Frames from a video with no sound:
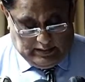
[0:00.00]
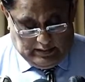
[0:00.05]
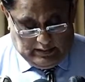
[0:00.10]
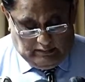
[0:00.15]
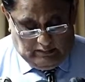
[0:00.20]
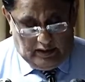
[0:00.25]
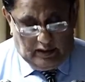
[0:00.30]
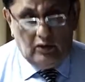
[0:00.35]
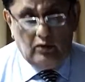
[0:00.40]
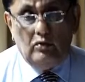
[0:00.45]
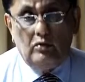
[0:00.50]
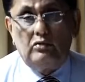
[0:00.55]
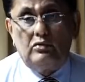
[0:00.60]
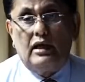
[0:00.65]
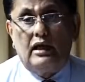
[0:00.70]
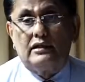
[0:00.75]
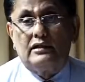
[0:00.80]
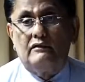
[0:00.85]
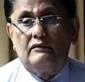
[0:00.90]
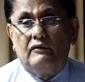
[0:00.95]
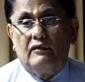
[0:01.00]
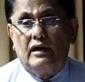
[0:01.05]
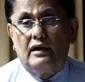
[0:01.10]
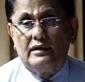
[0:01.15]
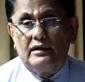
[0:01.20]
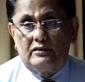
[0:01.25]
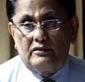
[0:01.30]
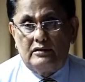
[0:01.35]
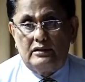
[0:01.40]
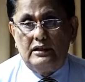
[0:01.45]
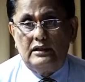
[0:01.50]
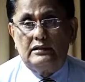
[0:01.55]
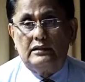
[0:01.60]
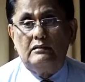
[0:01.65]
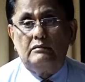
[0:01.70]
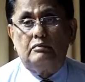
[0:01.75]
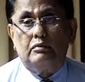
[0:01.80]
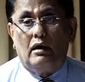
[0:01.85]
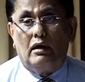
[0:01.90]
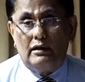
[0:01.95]
When you ratify a treaty,
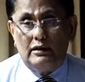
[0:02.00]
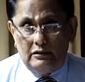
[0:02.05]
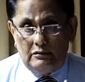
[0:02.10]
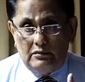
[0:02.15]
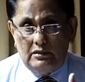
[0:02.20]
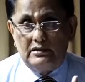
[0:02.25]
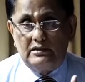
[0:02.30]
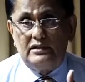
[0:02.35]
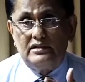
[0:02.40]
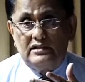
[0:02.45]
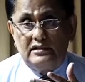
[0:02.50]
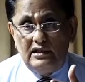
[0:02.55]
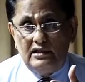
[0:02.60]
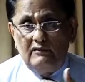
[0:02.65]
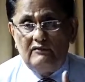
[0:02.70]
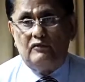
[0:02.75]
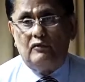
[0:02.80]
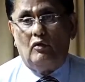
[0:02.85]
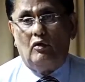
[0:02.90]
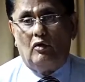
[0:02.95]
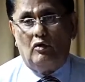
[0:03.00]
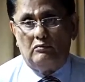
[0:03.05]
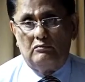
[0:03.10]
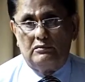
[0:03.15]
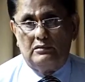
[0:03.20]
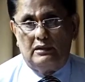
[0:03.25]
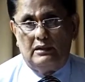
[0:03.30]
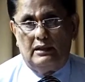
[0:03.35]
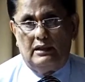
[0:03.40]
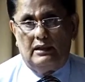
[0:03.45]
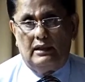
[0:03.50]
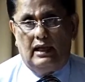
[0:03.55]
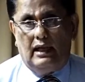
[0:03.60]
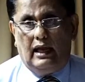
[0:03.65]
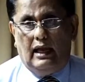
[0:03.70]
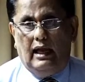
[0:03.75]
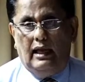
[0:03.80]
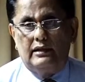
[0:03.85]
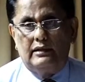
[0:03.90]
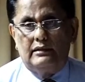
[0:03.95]
Parliament is informed,
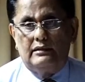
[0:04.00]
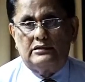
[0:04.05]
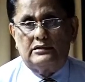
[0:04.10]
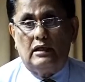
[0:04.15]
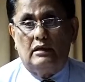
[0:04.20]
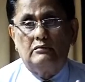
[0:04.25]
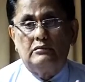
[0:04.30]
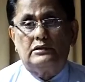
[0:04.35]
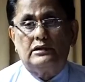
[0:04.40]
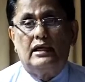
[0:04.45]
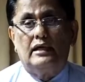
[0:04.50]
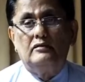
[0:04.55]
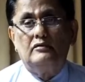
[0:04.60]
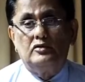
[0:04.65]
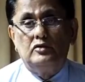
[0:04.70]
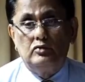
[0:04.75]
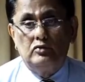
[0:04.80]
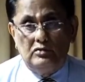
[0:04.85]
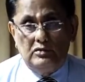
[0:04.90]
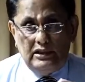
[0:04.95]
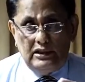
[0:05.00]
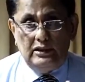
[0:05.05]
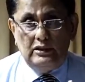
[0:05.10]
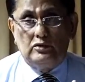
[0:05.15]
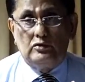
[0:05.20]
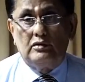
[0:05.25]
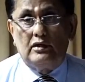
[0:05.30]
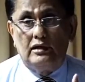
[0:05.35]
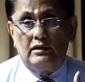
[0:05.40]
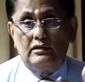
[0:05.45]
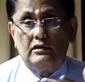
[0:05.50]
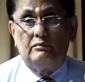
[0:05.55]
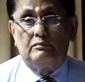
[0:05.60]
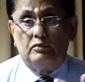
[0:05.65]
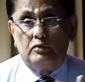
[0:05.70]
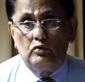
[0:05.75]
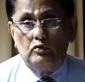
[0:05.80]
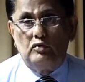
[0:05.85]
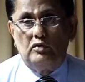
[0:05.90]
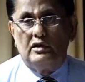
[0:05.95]
and sometimes you need to get the
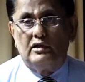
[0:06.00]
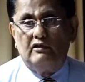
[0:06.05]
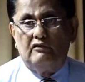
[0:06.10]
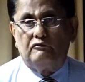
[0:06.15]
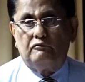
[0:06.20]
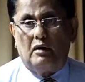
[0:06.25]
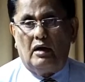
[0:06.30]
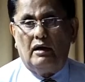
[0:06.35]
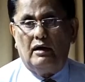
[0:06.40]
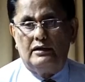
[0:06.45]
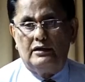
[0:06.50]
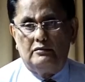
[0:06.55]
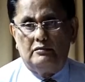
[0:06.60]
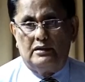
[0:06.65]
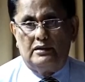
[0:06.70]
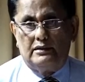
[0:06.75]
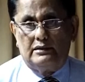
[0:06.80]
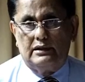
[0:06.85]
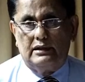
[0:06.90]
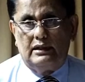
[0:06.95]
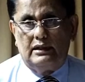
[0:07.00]
approval of Parliament.